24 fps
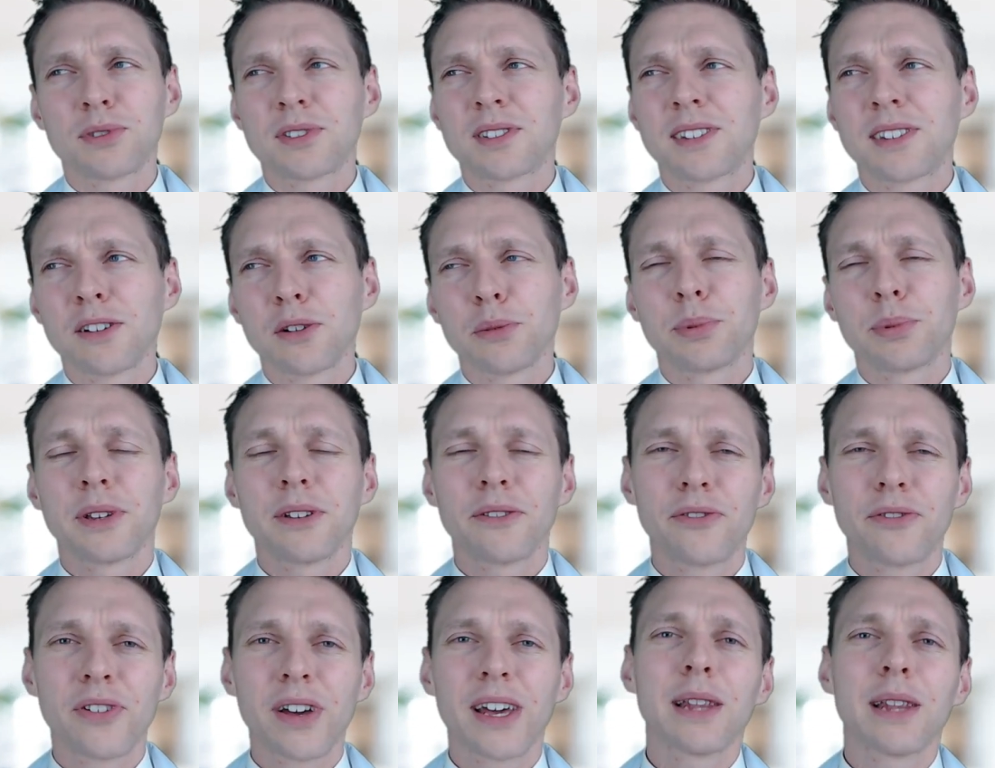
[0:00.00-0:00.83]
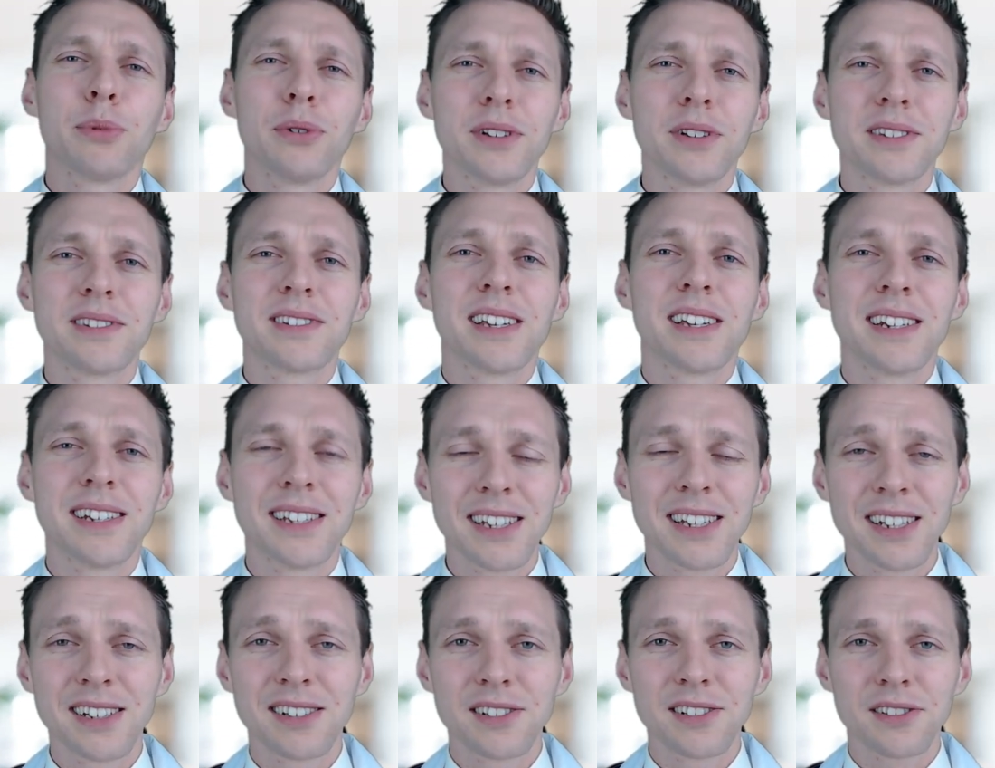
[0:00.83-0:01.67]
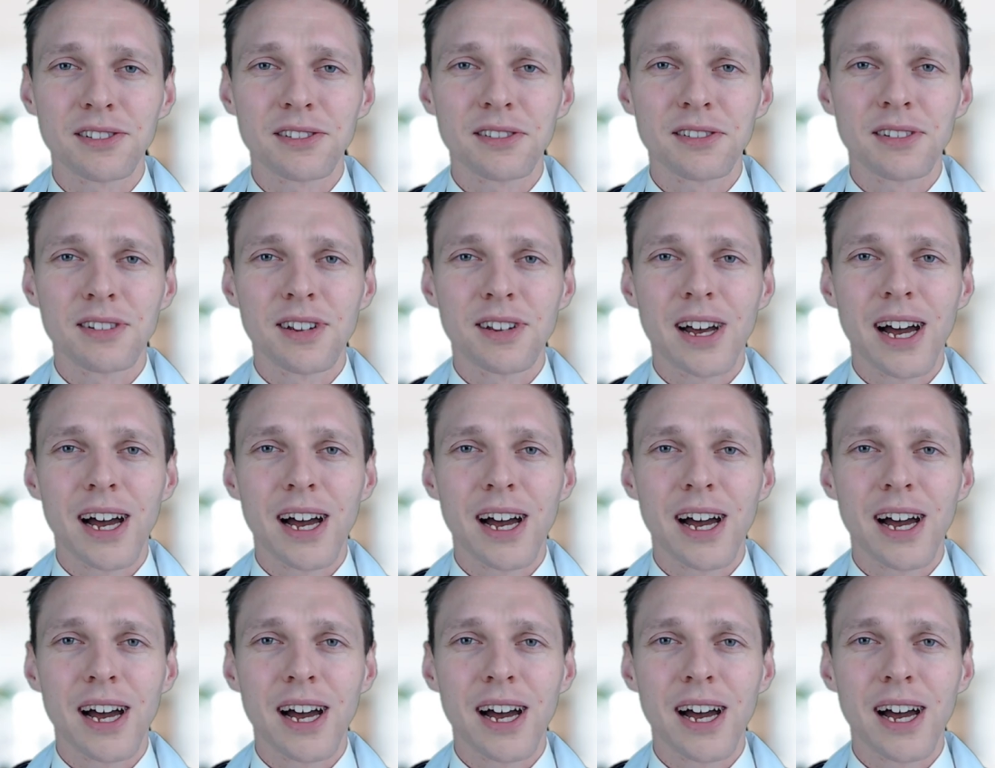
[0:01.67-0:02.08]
still be available in 10 years?